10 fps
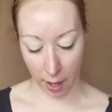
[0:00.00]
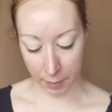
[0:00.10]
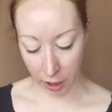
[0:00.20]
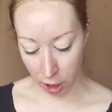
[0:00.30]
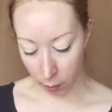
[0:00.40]

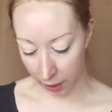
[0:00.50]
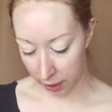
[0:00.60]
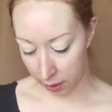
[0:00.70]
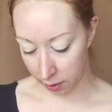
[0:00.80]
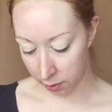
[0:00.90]
I'm going to go
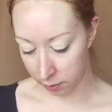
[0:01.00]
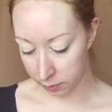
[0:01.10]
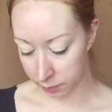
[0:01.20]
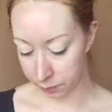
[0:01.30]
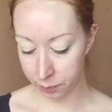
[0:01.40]
in
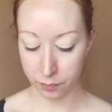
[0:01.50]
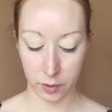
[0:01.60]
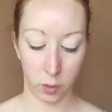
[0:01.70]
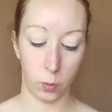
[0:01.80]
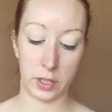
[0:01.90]

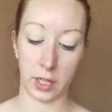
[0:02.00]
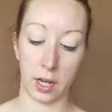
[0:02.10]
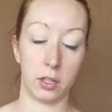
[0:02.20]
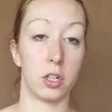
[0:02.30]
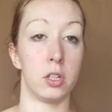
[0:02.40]
with the
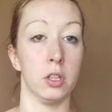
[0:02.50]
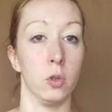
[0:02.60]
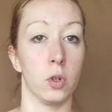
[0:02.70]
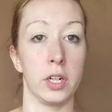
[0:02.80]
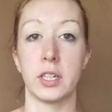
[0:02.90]
color
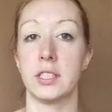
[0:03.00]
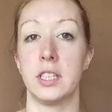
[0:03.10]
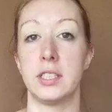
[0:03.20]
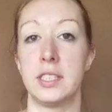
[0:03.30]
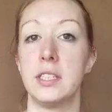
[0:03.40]
Lore
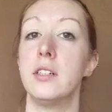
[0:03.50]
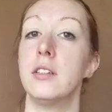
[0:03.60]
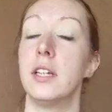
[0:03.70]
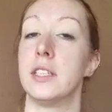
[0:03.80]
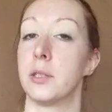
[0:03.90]
because it's
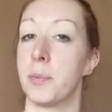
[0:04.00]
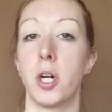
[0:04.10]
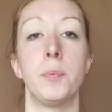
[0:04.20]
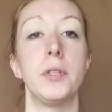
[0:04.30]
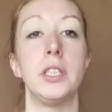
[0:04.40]
a
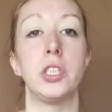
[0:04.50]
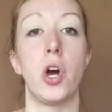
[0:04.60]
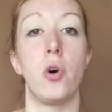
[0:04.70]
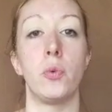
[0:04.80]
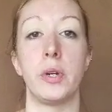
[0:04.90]
purpley
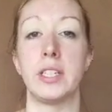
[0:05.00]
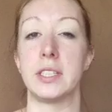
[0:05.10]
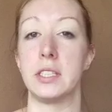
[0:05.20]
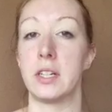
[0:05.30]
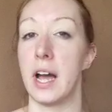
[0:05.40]
tone, but
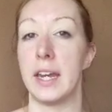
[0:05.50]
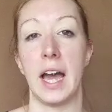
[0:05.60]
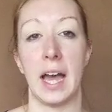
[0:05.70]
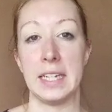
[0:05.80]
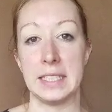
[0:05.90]
it's still kind
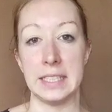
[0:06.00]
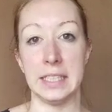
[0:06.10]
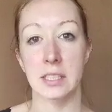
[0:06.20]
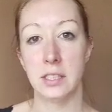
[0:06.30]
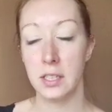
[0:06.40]
of
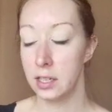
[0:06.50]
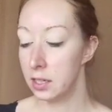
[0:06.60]
icy.